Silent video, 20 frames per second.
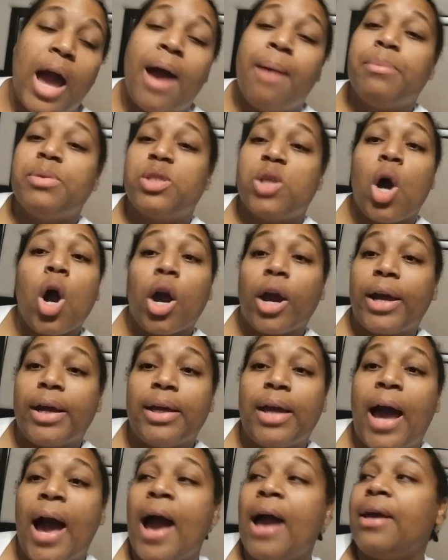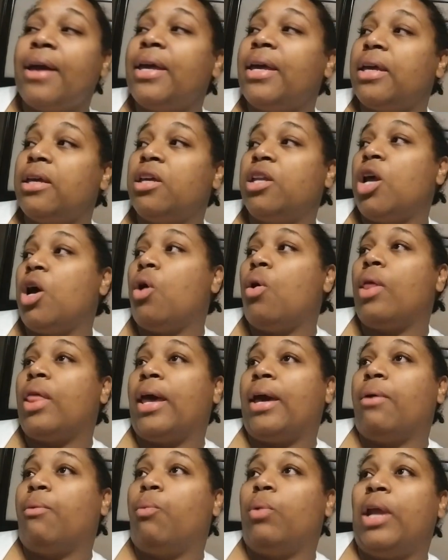I'm sorry. When
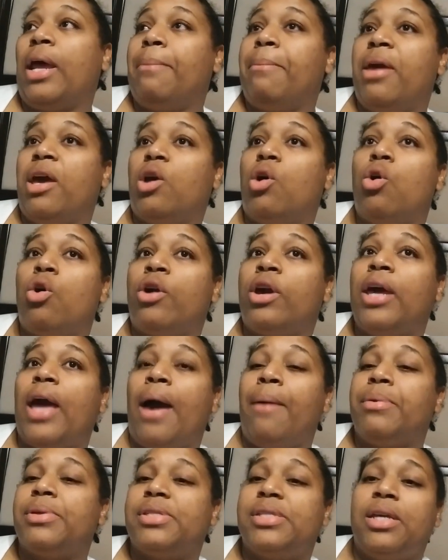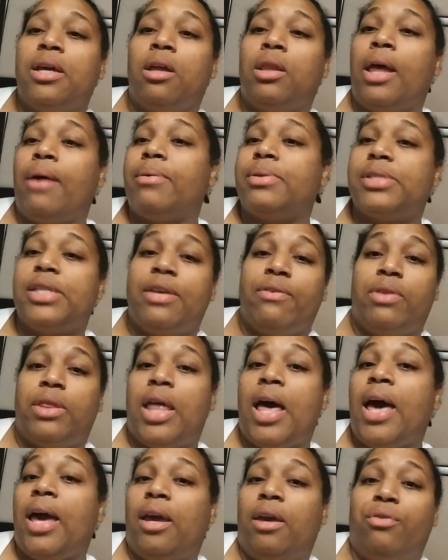I met Corey, I was single. I was living
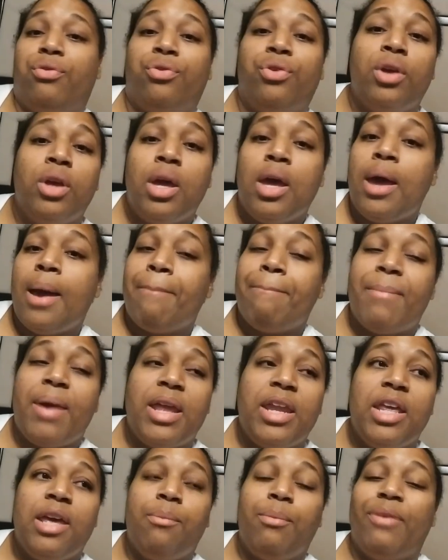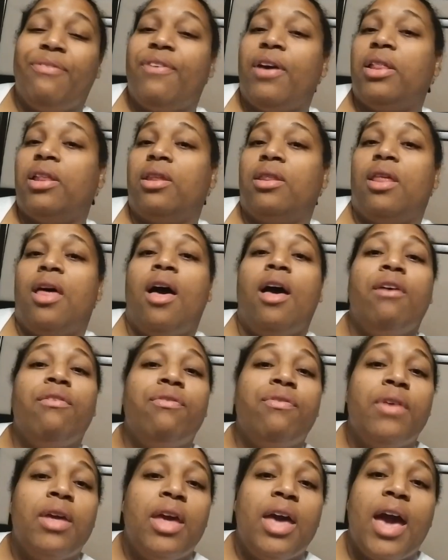life. Met him, we fell in
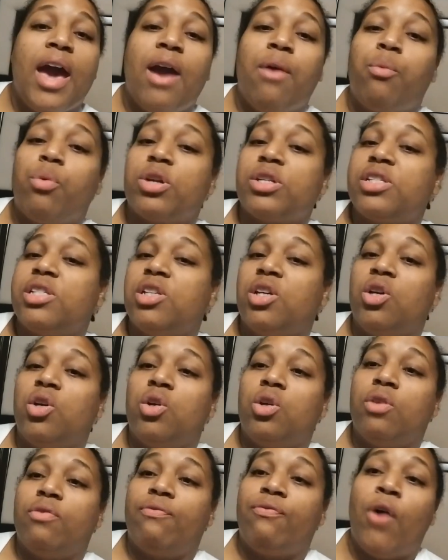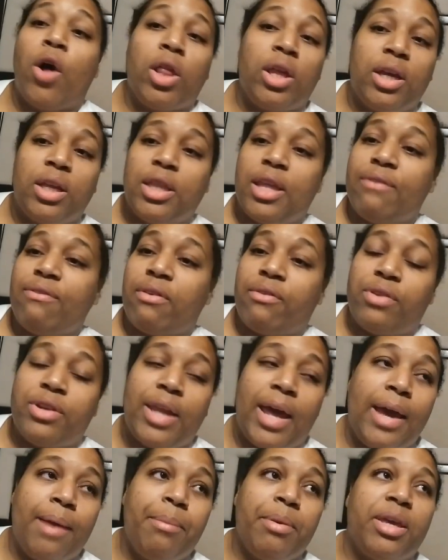love. And we're still falling in love
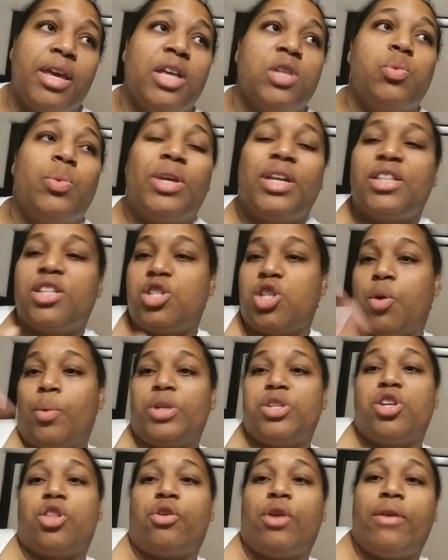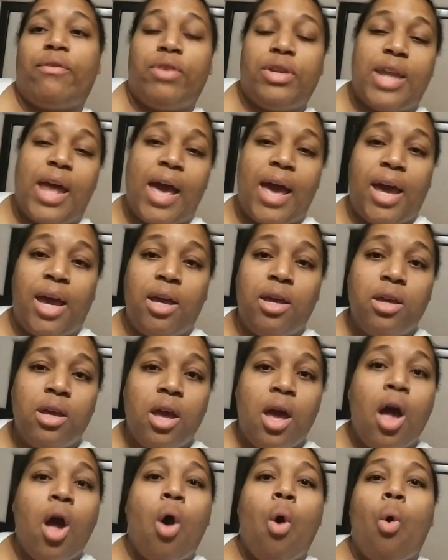every day because we get to know each other every day.